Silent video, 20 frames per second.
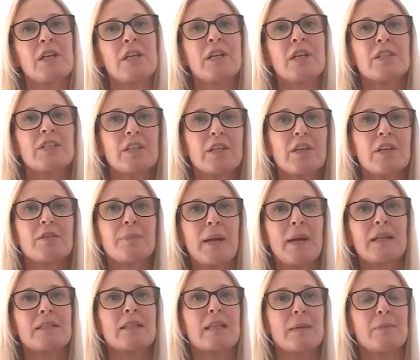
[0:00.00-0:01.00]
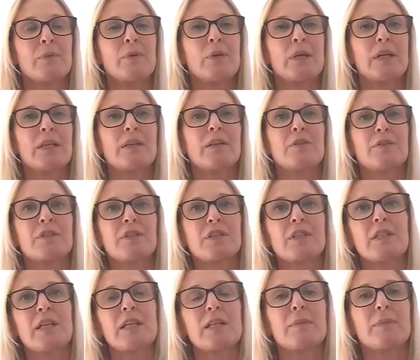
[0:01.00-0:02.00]
So it goes back to that point that your
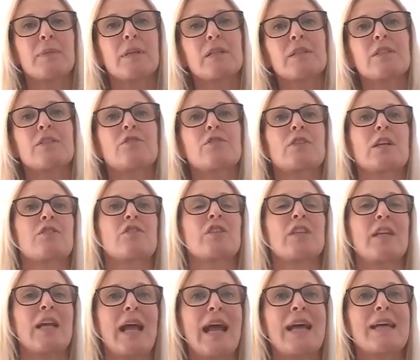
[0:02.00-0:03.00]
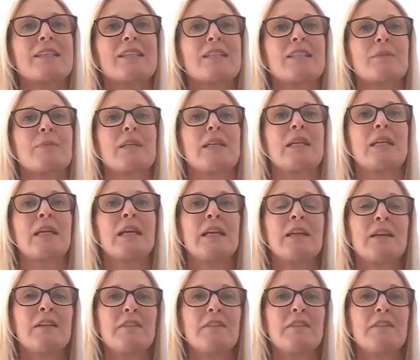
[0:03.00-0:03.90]
sustainability strategy has to be